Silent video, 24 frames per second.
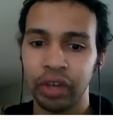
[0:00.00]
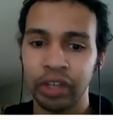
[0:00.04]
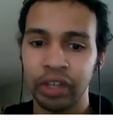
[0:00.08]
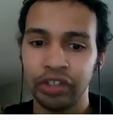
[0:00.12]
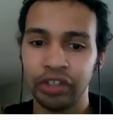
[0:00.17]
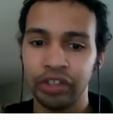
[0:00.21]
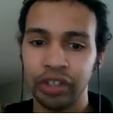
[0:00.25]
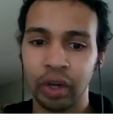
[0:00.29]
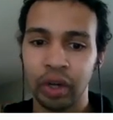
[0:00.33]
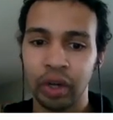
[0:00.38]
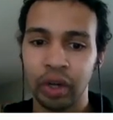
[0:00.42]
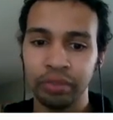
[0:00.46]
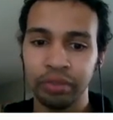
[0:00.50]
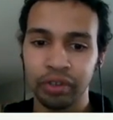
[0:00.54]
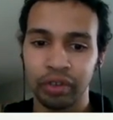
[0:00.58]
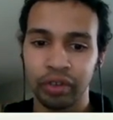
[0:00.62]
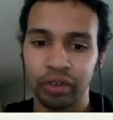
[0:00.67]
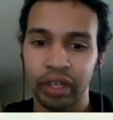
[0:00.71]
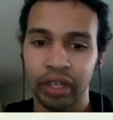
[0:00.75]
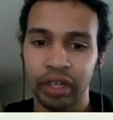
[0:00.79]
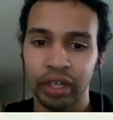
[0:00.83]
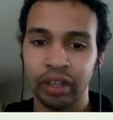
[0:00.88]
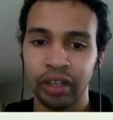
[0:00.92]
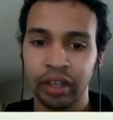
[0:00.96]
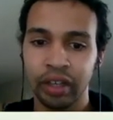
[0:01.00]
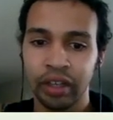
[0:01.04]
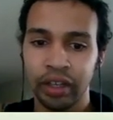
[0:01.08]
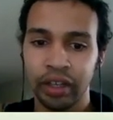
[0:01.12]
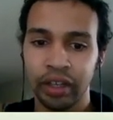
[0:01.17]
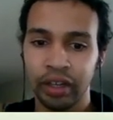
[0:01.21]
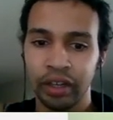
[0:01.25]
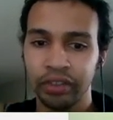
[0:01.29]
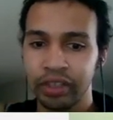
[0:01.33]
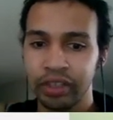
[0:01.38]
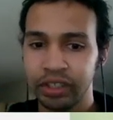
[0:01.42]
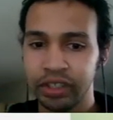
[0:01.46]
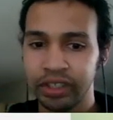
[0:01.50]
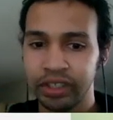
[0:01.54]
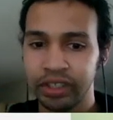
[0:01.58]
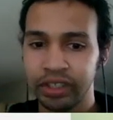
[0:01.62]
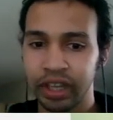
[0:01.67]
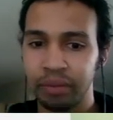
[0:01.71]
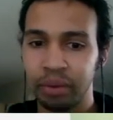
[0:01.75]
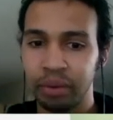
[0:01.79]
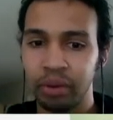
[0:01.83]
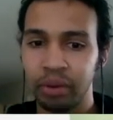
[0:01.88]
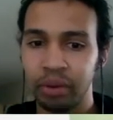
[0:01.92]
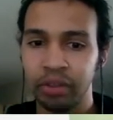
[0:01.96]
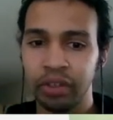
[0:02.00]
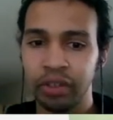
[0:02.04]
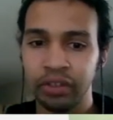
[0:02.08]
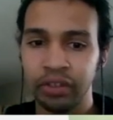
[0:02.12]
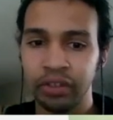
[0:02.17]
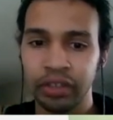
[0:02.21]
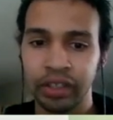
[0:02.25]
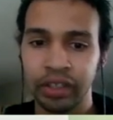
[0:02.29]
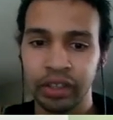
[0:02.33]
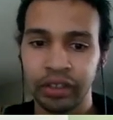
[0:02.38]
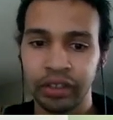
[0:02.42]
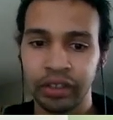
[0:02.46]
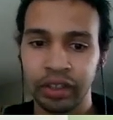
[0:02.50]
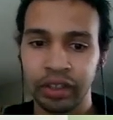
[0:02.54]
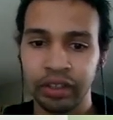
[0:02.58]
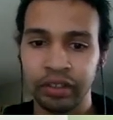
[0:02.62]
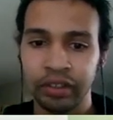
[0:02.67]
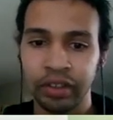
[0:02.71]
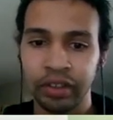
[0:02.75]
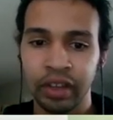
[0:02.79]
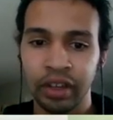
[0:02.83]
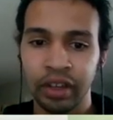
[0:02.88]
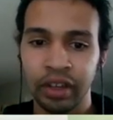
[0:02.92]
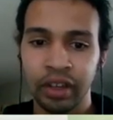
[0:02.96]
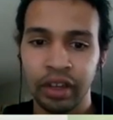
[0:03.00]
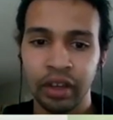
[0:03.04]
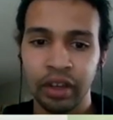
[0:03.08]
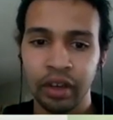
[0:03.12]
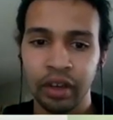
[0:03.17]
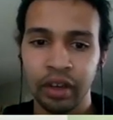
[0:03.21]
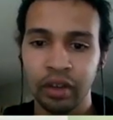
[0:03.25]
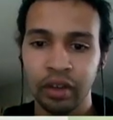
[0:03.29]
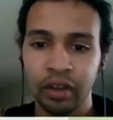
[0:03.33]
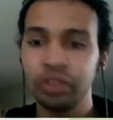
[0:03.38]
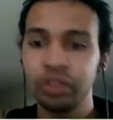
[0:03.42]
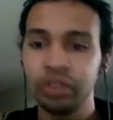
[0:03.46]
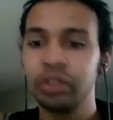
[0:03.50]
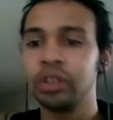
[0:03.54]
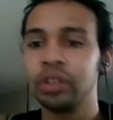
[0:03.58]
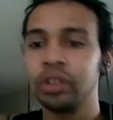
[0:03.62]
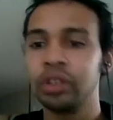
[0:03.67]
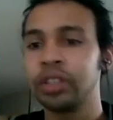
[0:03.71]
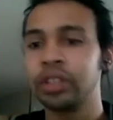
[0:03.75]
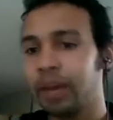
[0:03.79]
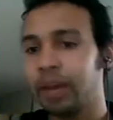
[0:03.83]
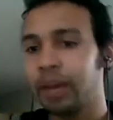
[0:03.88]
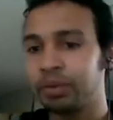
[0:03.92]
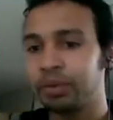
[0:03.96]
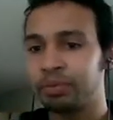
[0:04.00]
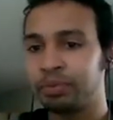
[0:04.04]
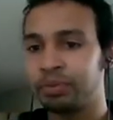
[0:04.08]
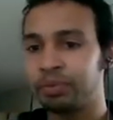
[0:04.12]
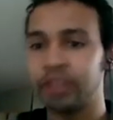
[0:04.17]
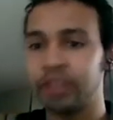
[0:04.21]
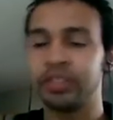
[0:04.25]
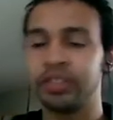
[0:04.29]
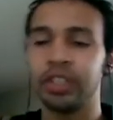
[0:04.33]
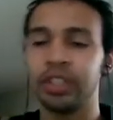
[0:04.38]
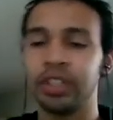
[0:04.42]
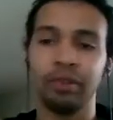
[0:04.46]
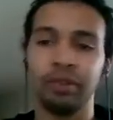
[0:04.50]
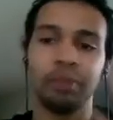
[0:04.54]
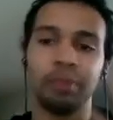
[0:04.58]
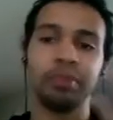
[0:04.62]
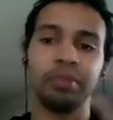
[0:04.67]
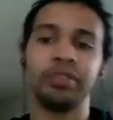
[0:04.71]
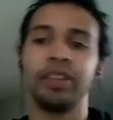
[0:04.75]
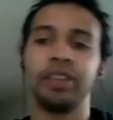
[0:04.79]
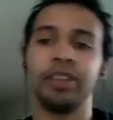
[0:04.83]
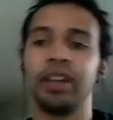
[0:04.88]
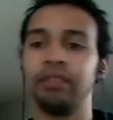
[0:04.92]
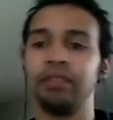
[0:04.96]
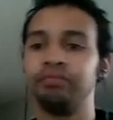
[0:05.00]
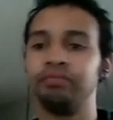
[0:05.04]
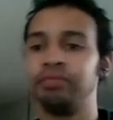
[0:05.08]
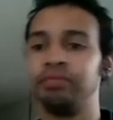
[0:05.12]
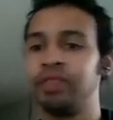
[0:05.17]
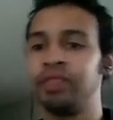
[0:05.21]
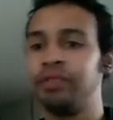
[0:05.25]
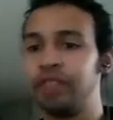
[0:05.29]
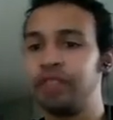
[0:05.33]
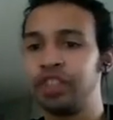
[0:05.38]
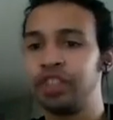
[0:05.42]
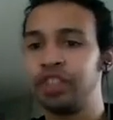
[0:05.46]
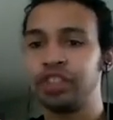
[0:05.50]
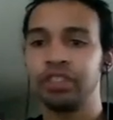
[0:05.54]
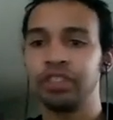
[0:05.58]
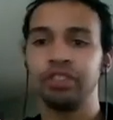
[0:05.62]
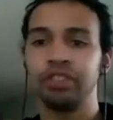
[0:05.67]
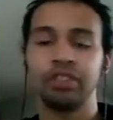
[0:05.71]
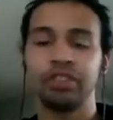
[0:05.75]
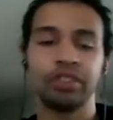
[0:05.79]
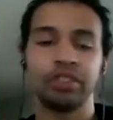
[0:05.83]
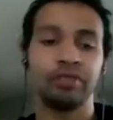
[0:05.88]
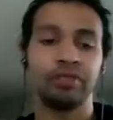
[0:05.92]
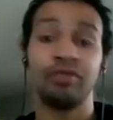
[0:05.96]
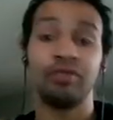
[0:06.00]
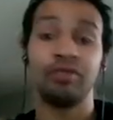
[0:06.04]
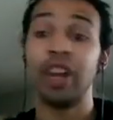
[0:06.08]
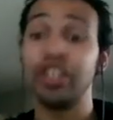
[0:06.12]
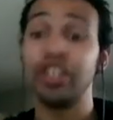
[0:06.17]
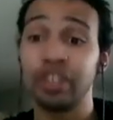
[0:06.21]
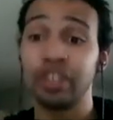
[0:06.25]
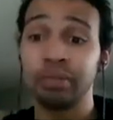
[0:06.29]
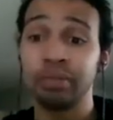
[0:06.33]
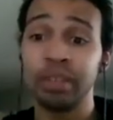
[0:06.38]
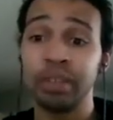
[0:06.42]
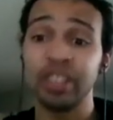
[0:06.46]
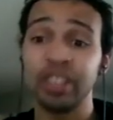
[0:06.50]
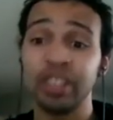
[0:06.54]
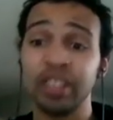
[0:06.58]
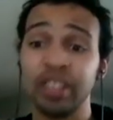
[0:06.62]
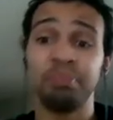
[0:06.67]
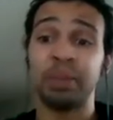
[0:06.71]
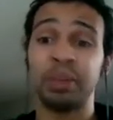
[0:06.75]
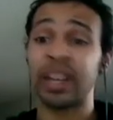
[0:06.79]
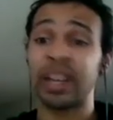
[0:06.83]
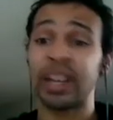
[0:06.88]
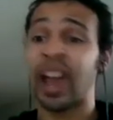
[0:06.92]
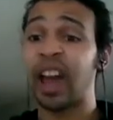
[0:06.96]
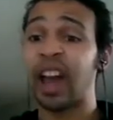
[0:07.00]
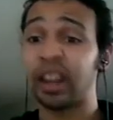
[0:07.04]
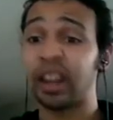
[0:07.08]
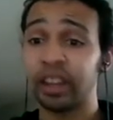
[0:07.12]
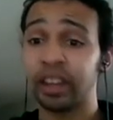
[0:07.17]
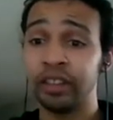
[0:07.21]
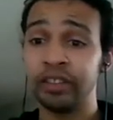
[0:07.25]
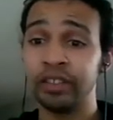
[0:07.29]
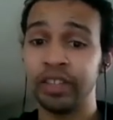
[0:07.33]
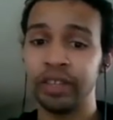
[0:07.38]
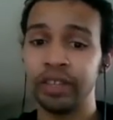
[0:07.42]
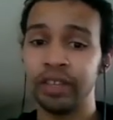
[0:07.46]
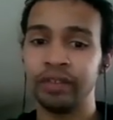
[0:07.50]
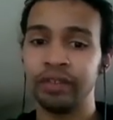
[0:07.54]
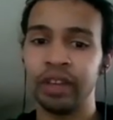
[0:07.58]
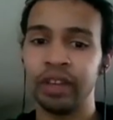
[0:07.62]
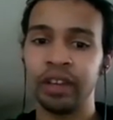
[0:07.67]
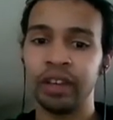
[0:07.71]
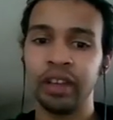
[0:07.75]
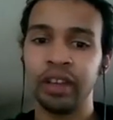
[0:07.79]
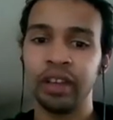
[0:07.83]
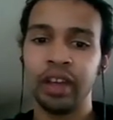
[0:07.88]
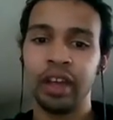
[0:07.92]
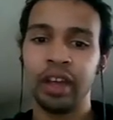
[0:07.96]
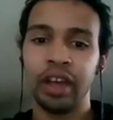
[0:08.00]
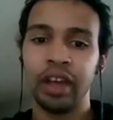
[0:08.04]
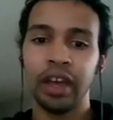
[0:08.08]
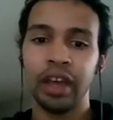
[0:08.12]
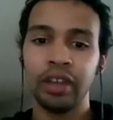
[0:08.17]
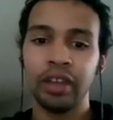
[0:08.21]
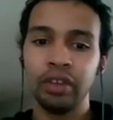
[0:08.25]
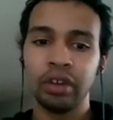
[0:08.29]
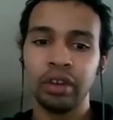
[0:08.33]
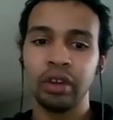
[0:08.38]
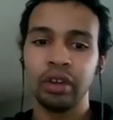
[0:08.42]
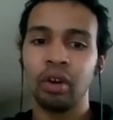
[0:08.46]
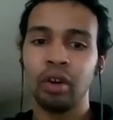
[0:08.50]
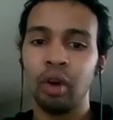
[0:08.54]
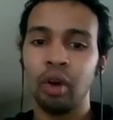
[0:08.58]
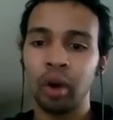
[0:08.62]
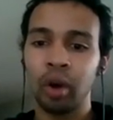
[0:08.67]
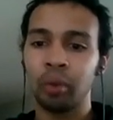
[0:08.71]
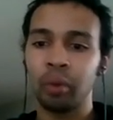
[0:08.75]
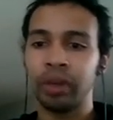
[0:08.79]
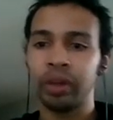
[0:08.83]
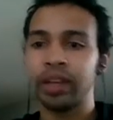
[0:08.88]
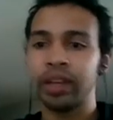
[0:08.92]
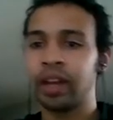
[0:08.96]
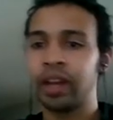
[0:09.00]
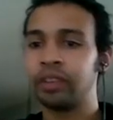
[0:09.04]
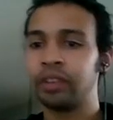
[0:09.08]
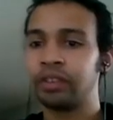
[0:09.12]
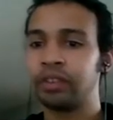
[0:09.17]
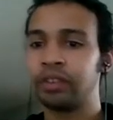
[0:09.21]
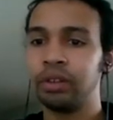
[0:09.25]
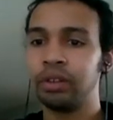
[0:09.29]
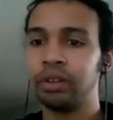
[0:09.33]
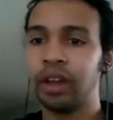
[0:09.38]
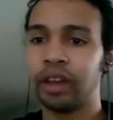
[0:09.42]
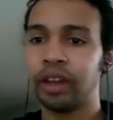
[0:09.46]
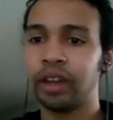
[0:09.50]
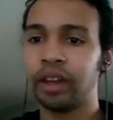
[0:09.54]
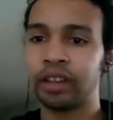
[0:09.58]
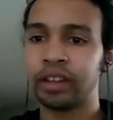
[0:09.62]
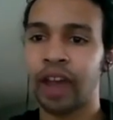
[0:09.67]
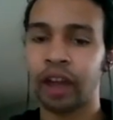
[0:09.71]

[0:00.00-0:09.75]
Engine home screen. Here's an example, and you can see that these those unit types basically represent divisions, regiments, battalions, even, and you can go all the way down to like the